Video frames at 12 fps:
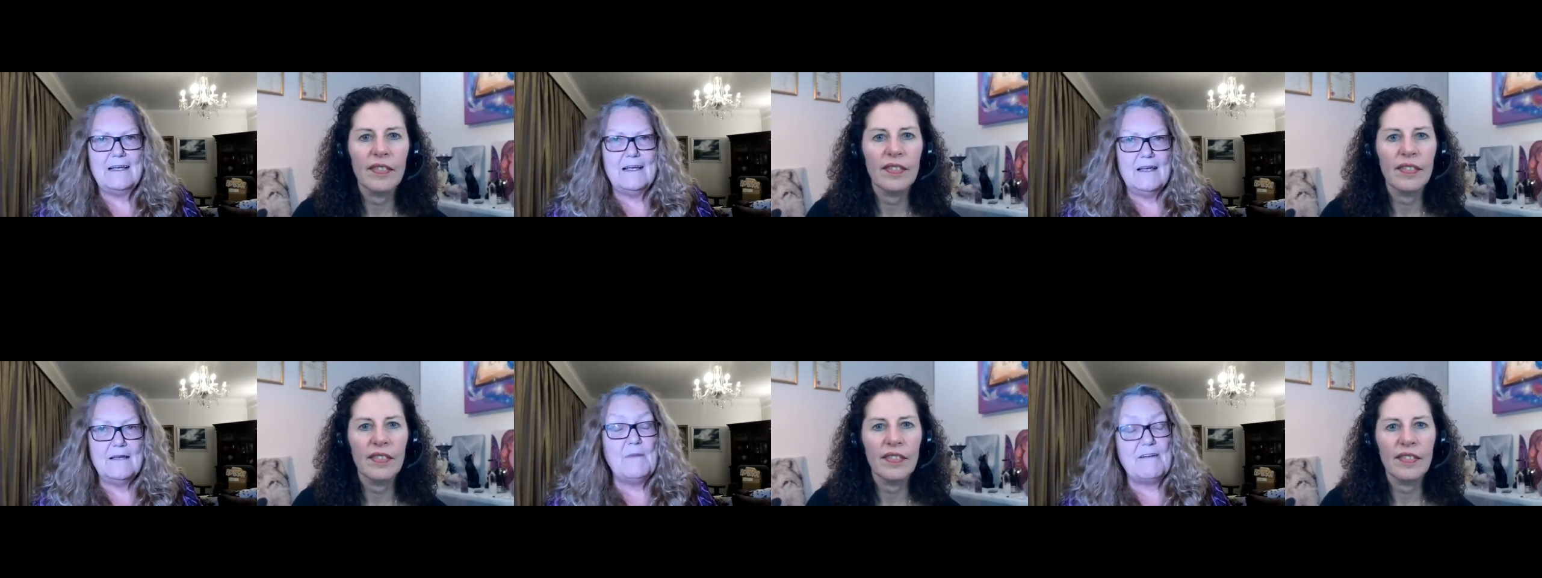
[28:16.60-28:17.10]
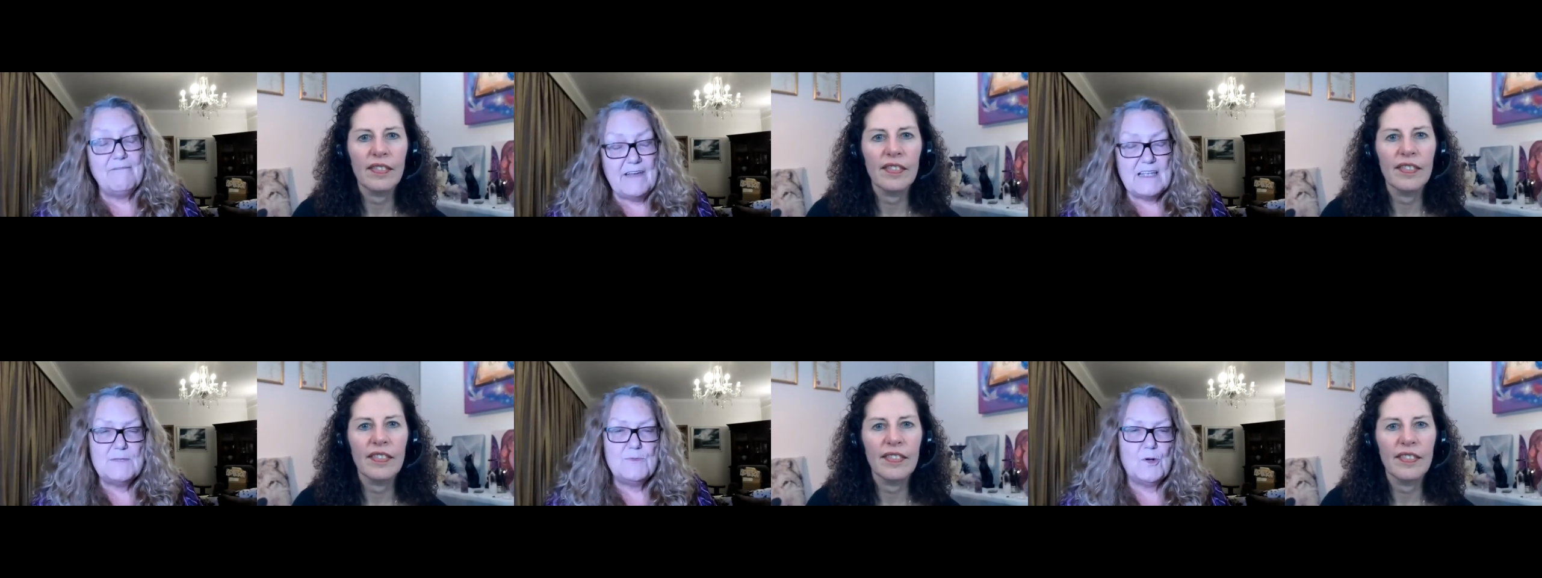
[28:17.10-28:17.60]
Speaker 1: Uh, my
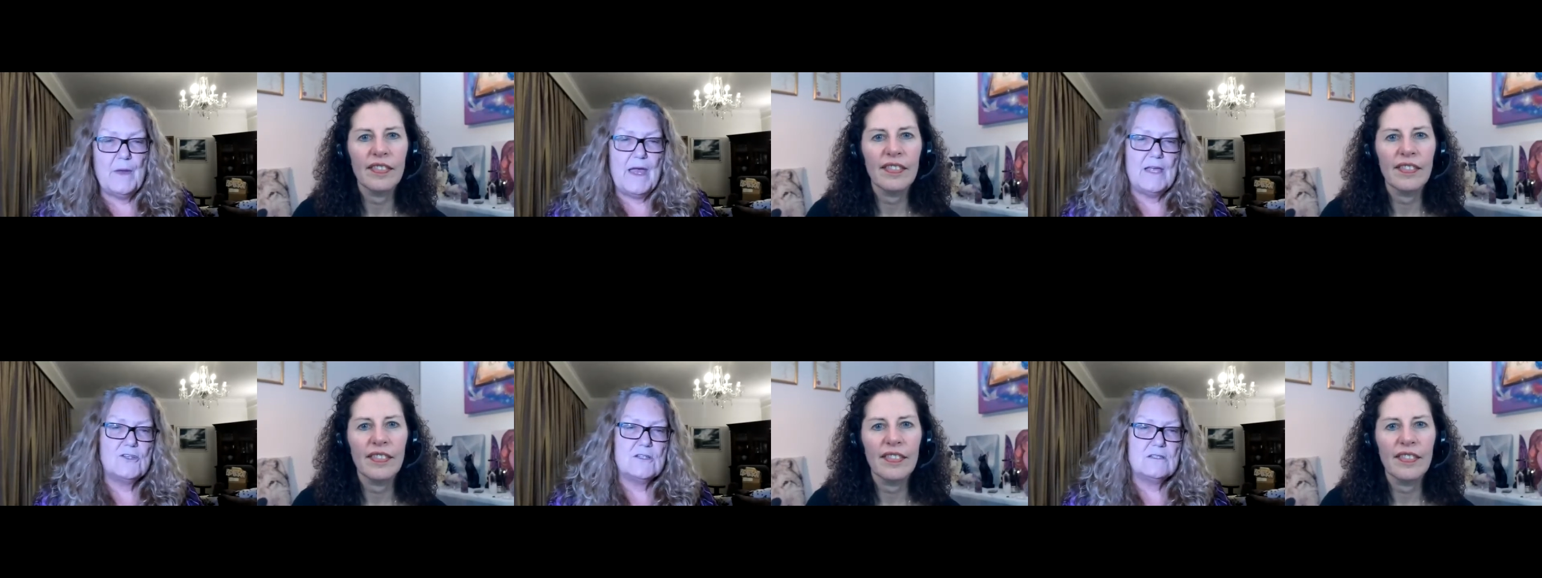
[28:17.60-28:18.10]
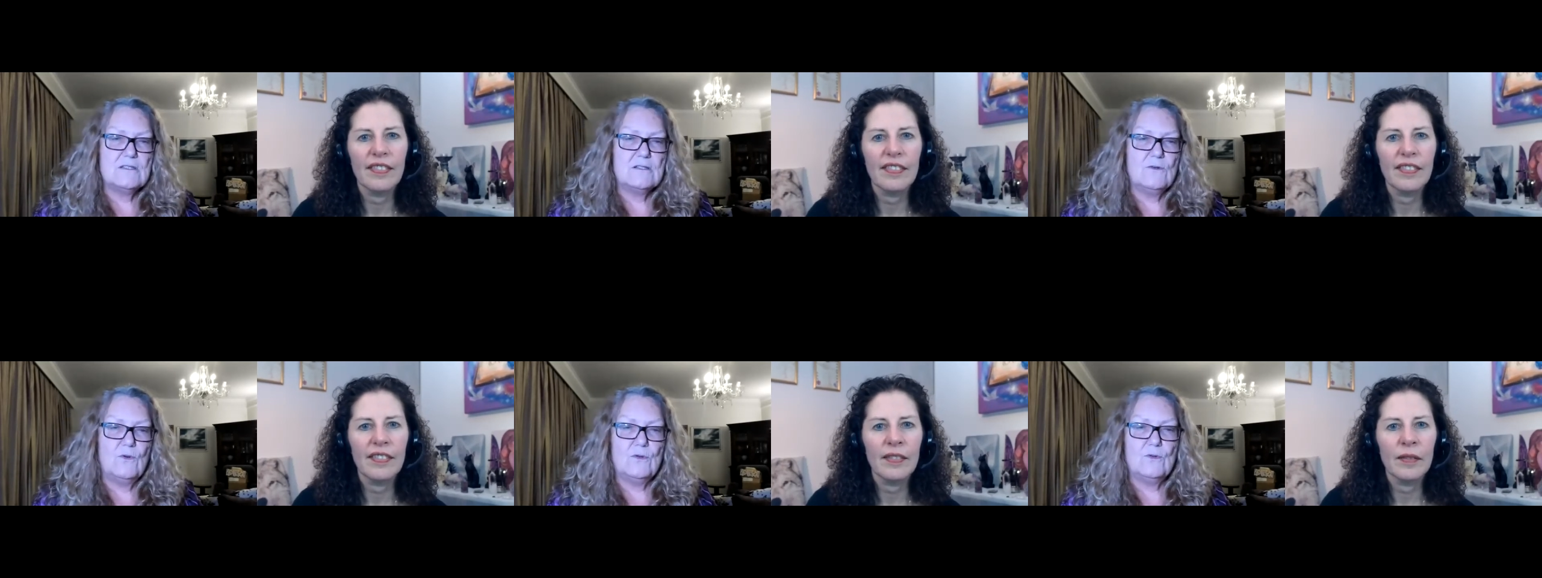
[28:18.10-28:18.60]
Facebook page is
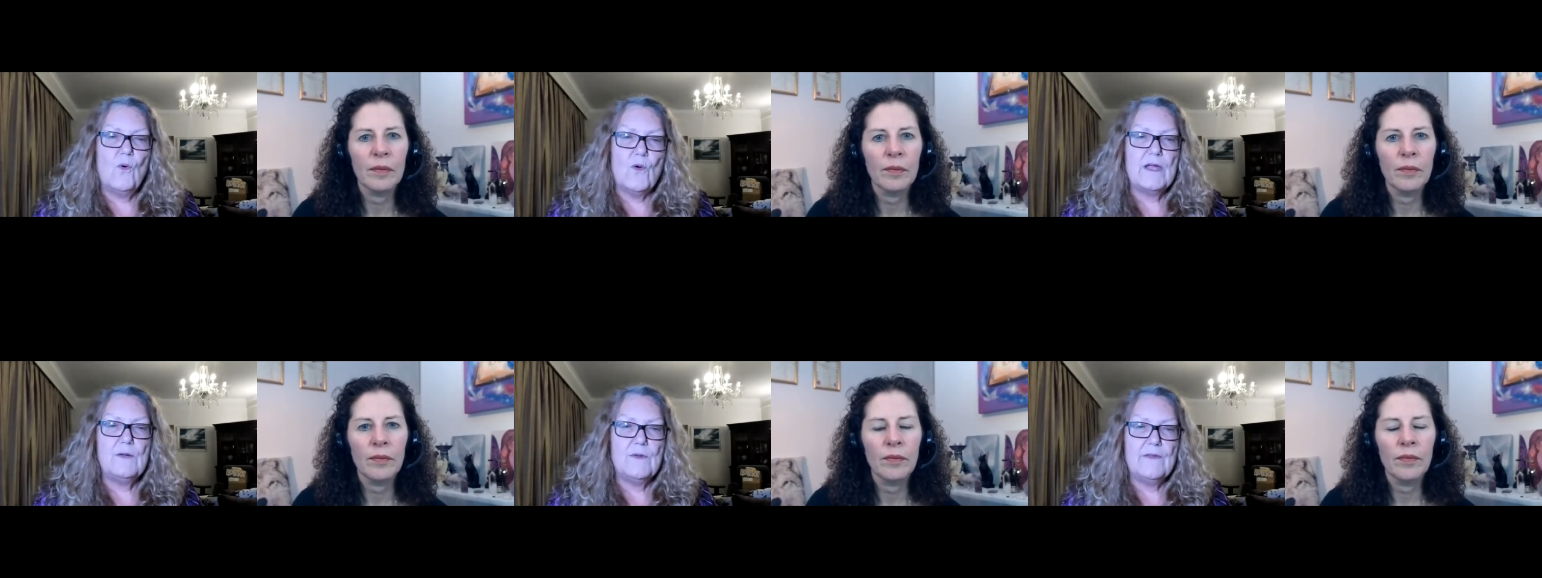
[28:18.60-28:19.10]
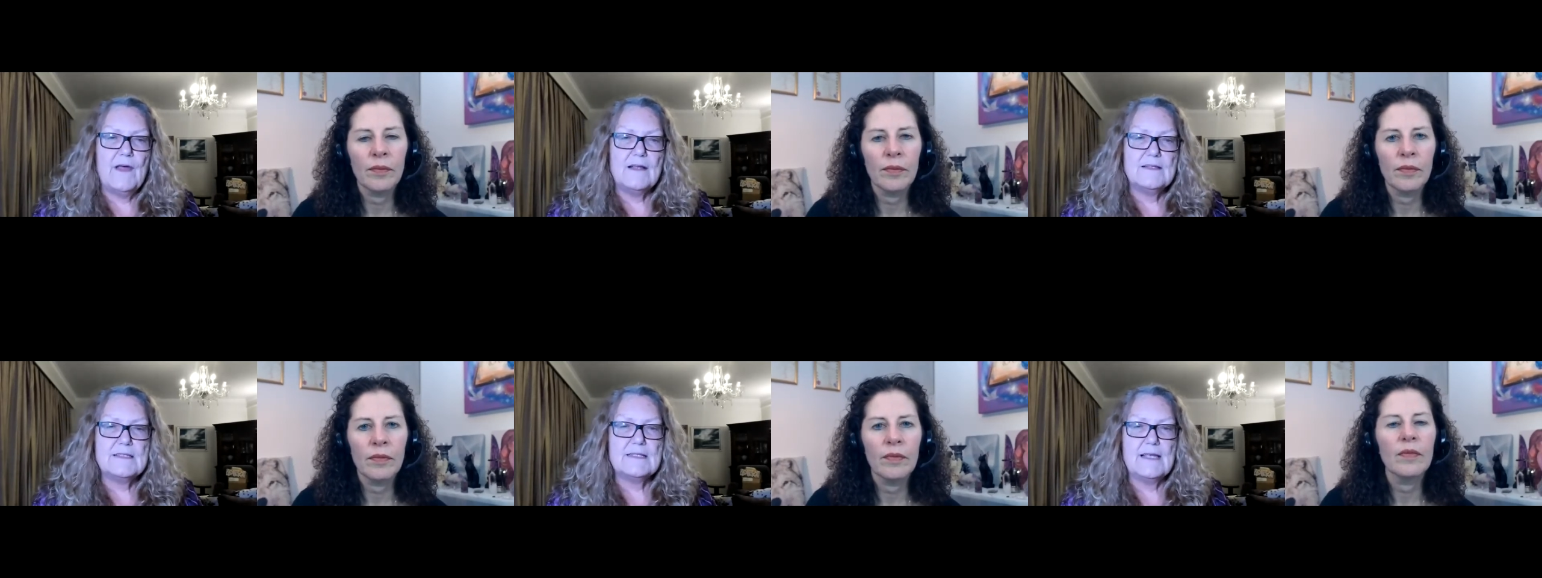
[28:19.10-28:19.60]
called Walking
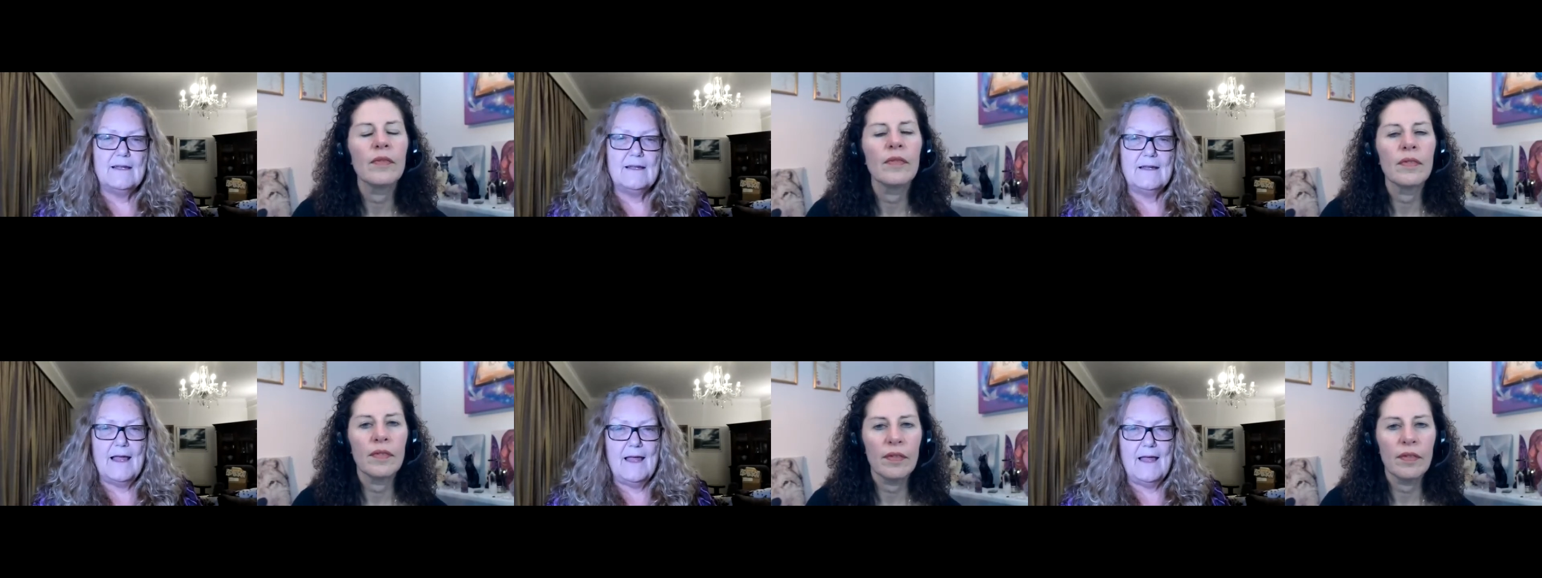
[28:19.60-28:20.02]
Without Skin,